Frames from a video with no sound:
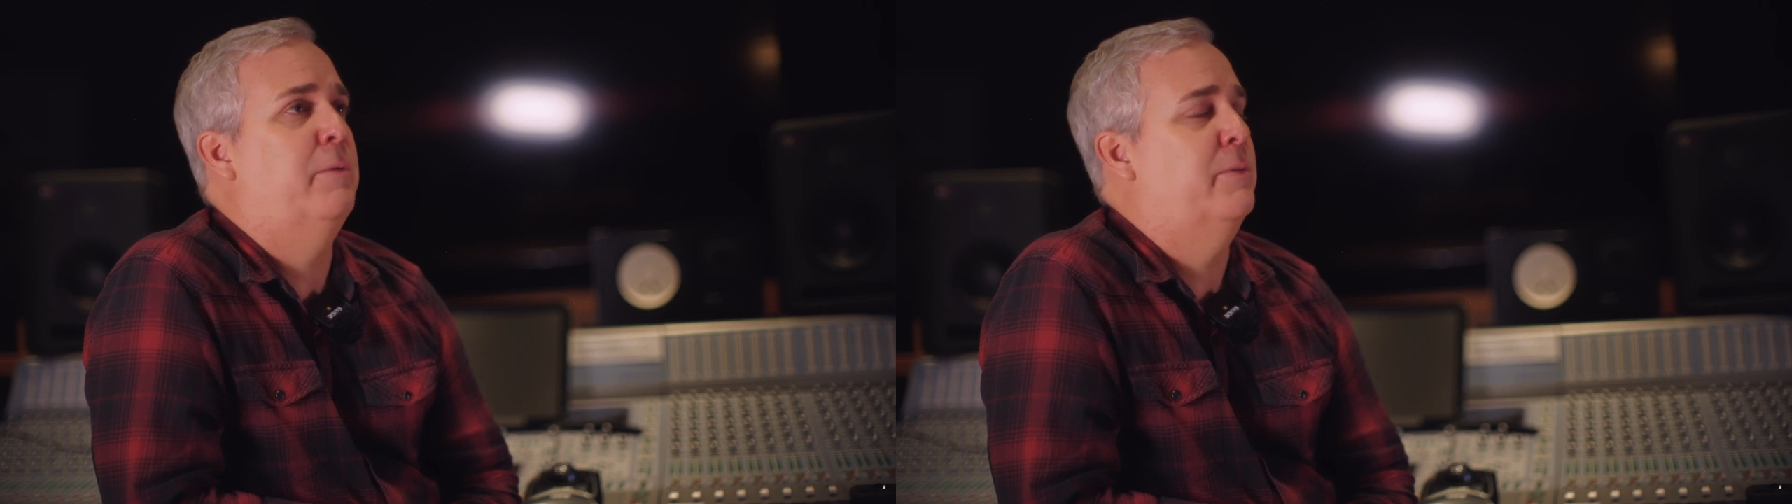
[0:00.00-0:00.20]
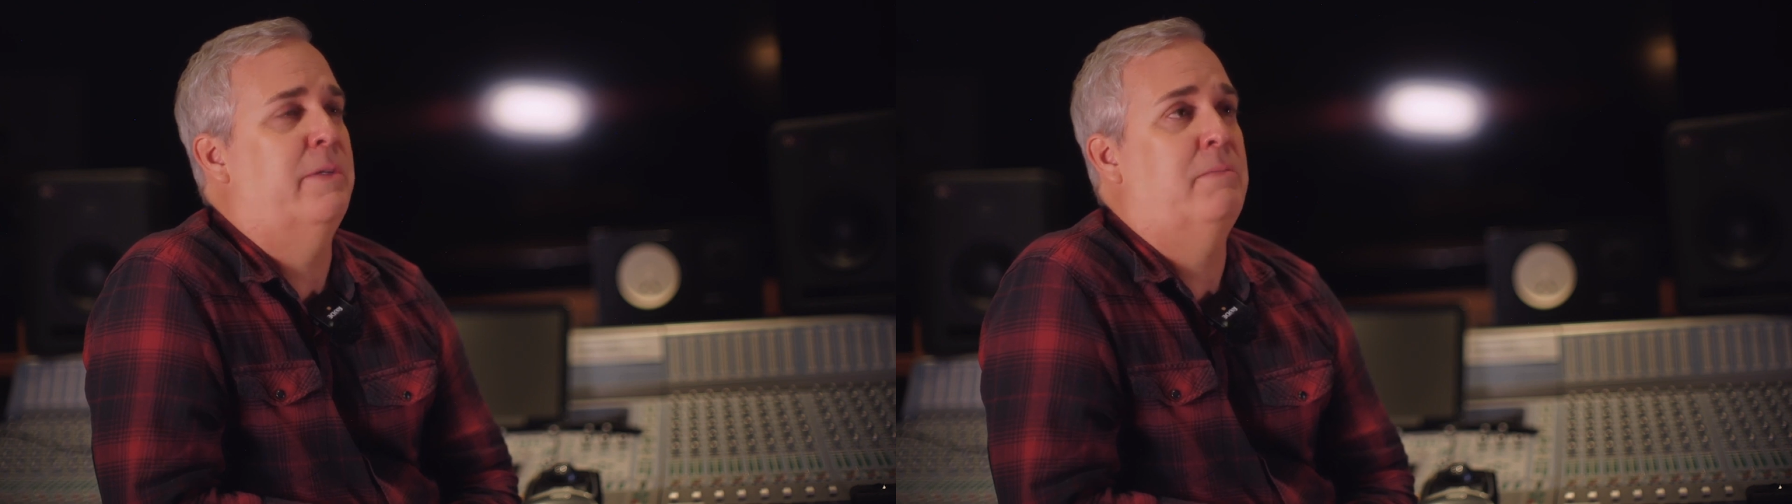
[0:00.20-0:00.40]
it
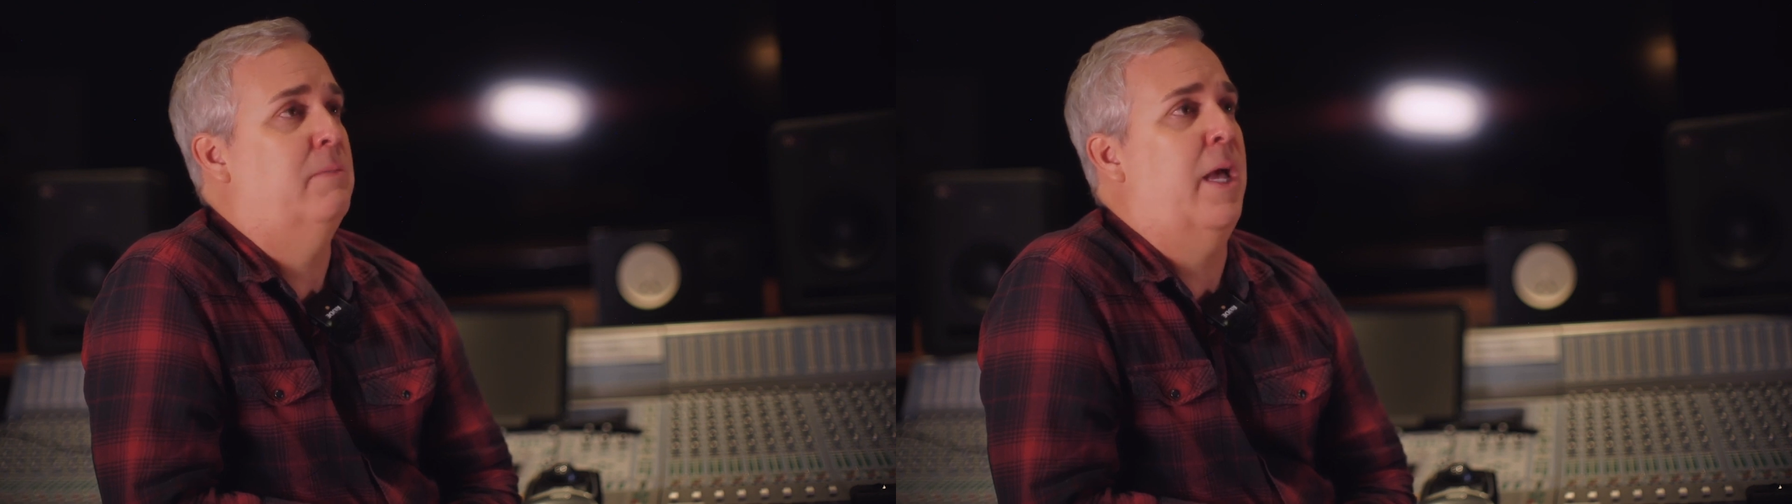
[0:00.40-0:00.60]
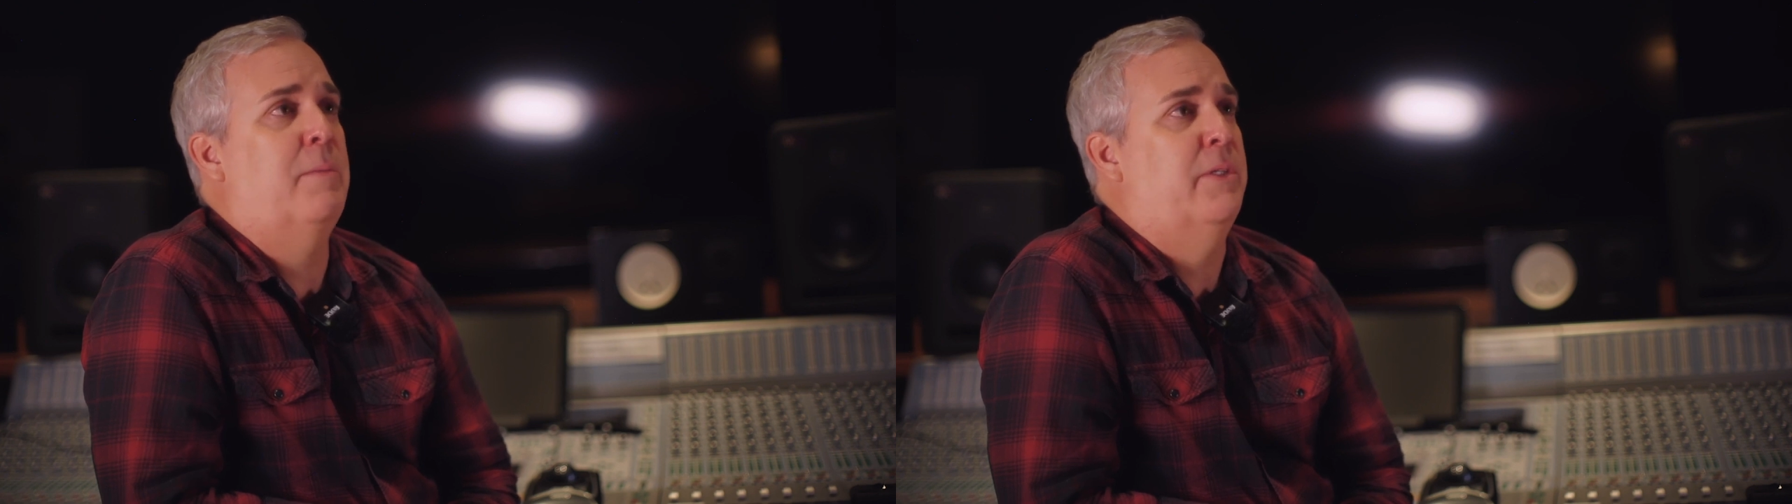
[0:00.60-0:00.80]
was an
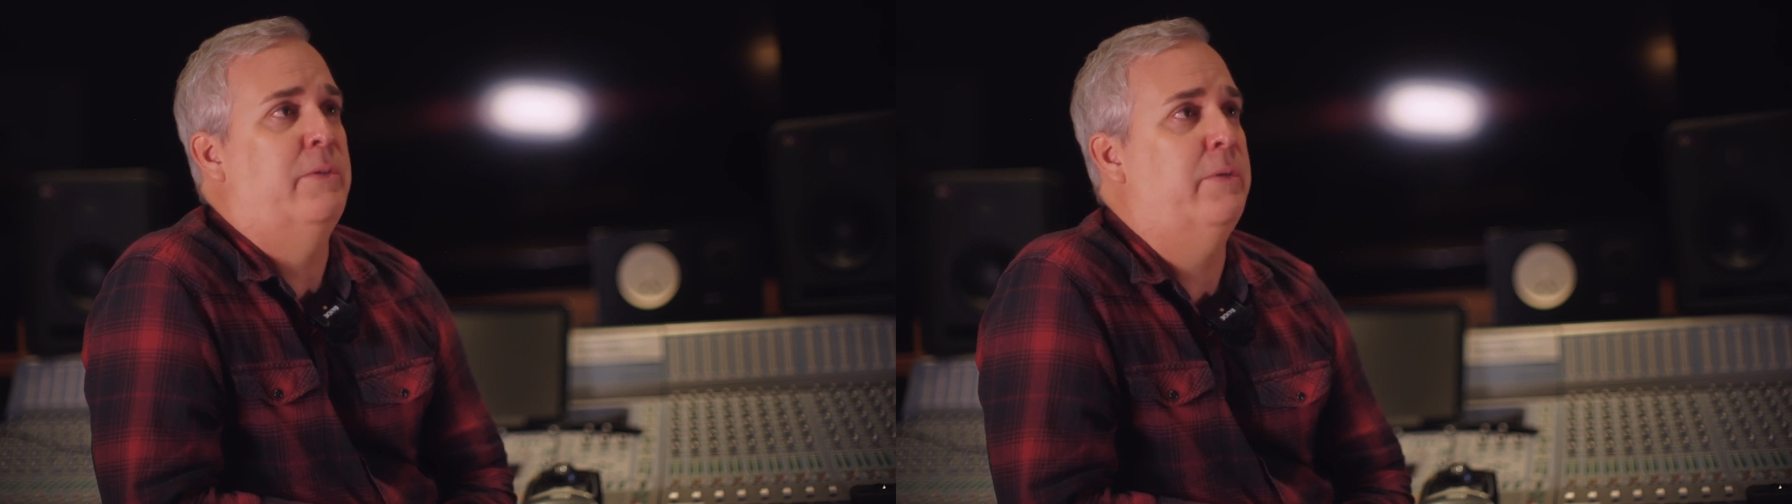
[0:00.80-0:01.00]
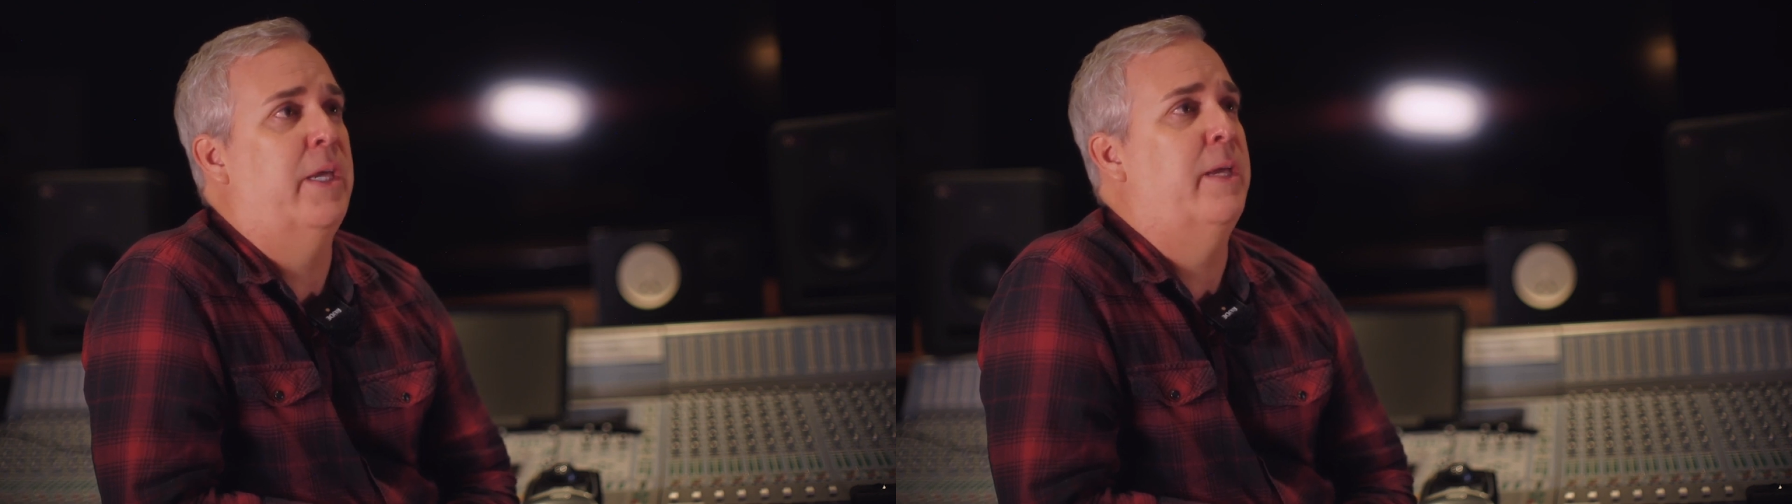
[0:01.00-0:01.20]

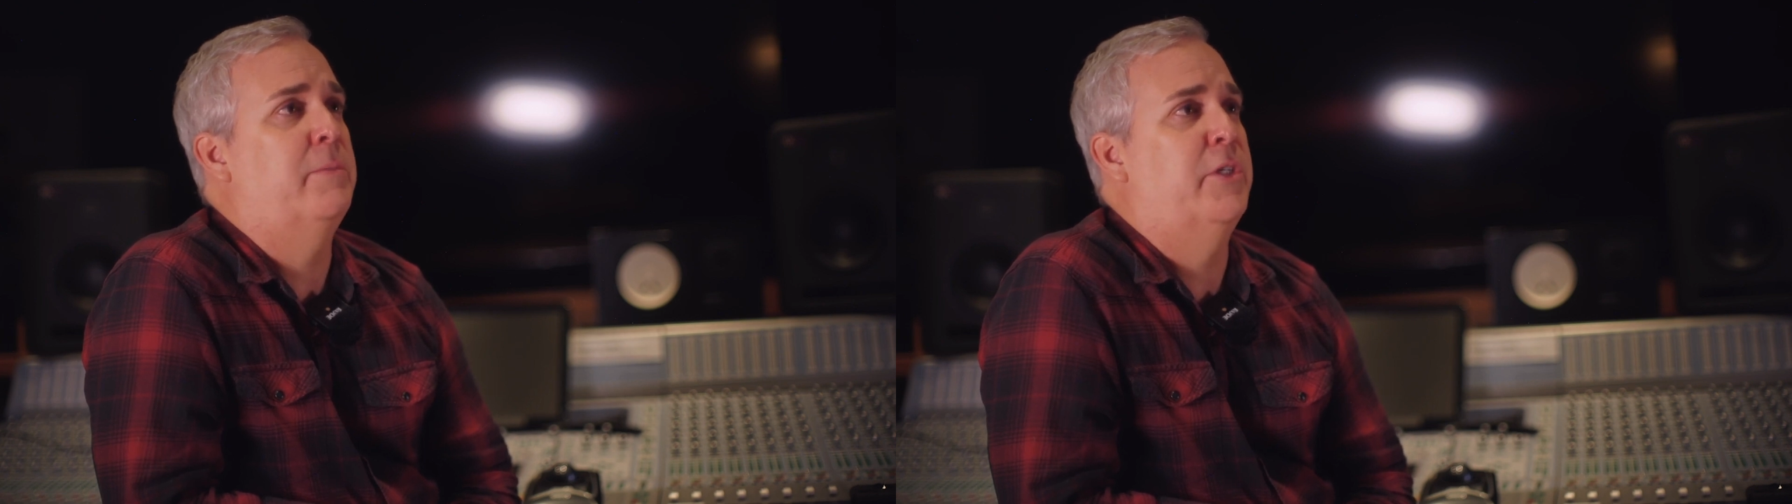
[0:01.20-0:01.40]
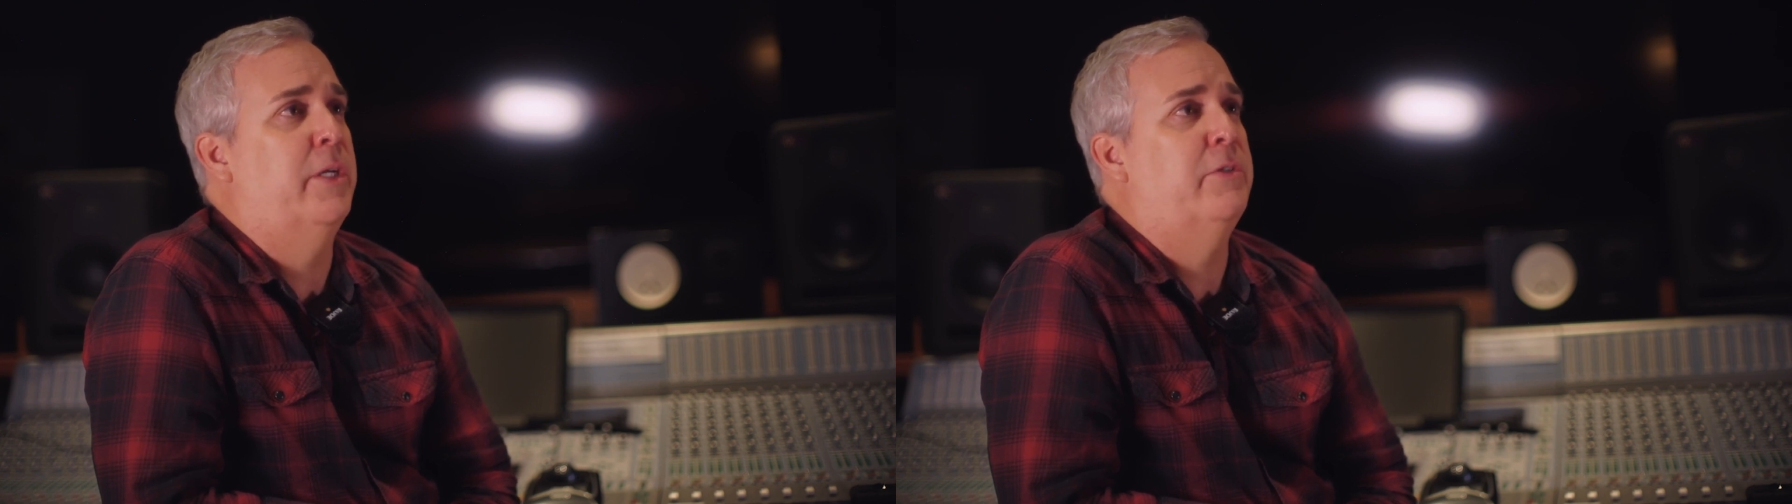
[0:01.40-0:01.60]
absolute
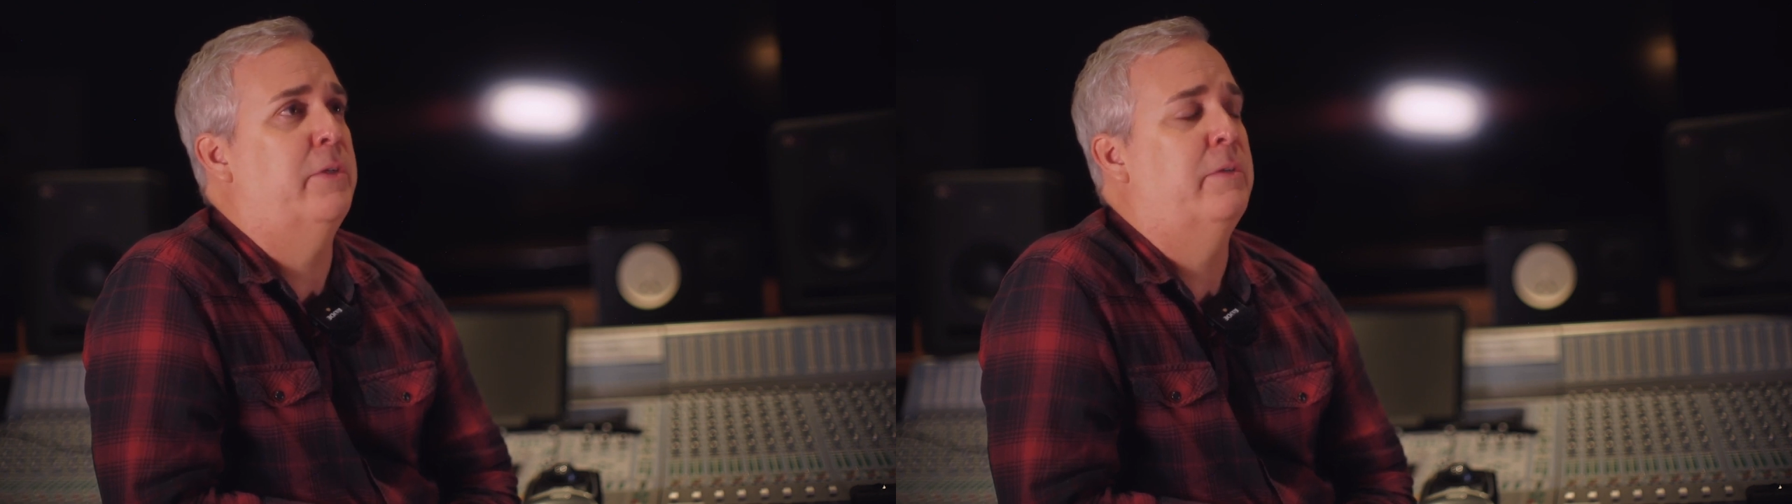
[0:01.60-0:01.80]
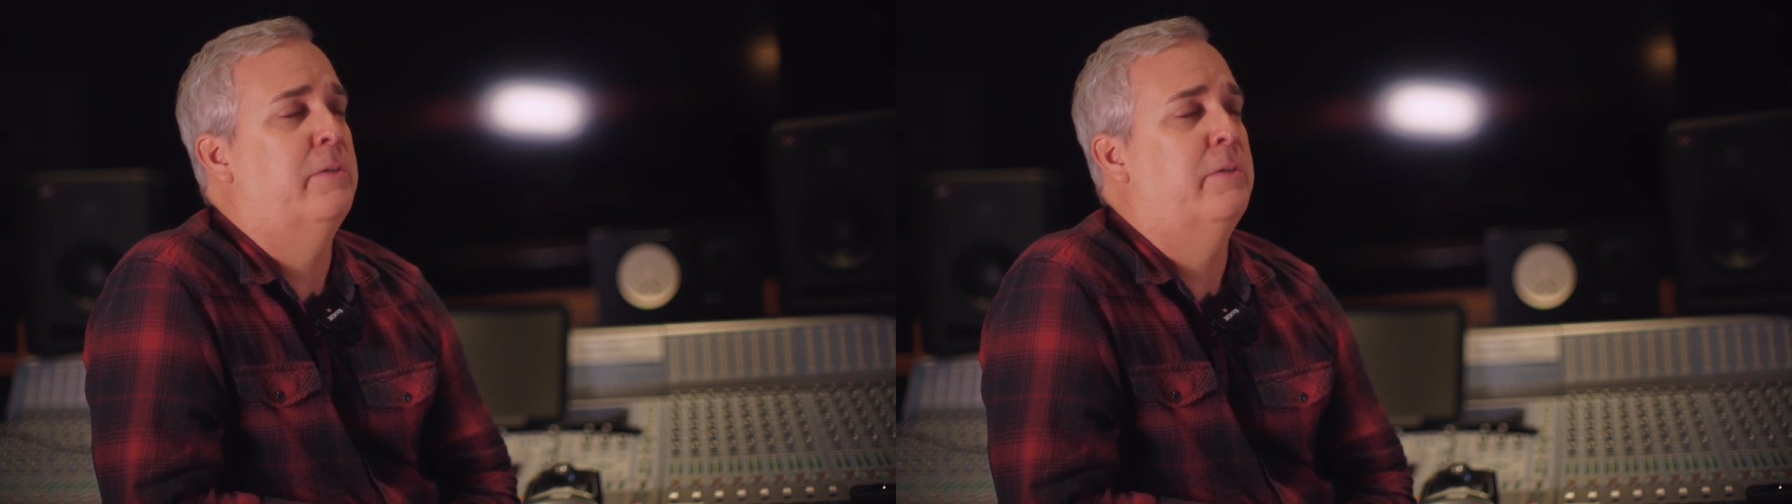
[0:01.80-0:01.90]
game changer.